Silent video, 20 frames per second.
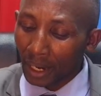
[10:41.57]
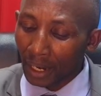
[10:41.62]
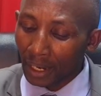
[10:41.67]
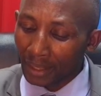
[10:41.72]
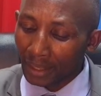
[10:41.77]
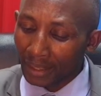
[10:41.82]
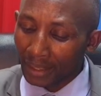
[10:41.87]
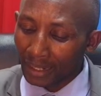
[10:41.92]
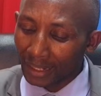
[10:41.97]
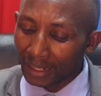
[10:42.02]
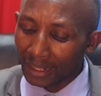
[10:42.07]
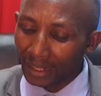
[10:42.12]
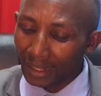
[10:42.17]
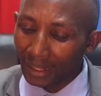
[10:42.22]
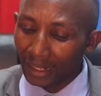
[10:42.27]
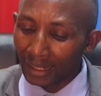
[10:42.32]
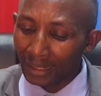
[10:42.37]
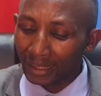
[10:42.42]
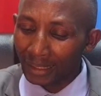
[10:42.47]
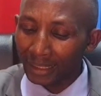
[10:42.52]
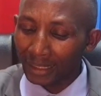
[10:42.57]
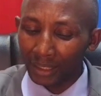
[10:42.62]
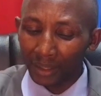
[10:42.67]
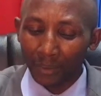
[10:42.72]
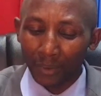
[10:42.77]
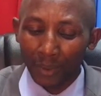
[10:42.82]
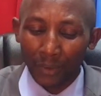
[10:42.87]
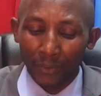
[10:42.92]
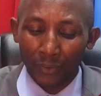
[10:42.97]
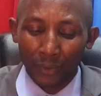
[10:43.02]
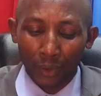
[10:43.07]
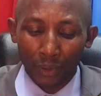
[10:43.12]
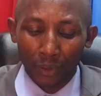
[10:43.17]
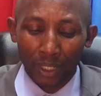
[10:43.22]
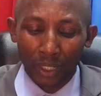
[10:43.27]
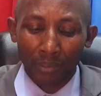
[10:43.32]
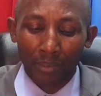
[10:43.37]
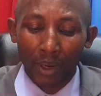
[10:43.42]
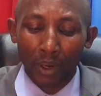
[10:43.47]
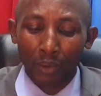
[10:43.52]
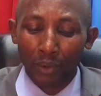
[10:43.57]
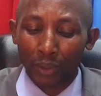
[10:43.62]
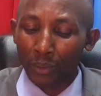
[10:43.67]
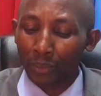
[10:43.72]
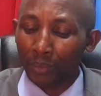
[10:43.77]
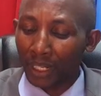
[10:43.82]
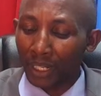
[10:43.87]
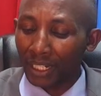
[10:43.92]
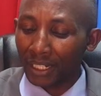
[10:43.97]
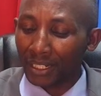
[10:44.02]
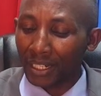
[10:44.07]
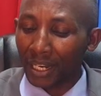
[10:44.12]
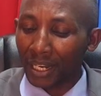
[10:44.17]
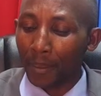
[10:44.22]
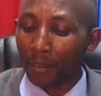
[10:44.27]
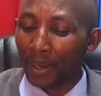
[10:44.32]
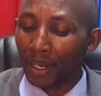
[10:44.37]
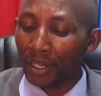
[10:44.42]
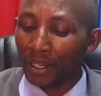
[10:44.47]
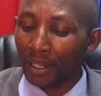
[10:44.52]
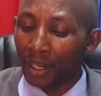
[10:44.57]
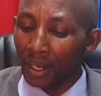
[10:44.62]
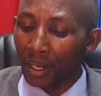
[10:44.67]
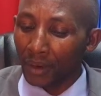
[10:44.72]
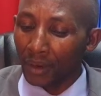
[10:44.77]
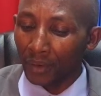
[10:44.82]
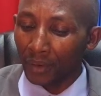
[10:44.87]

I think that is we've talked about make it happen.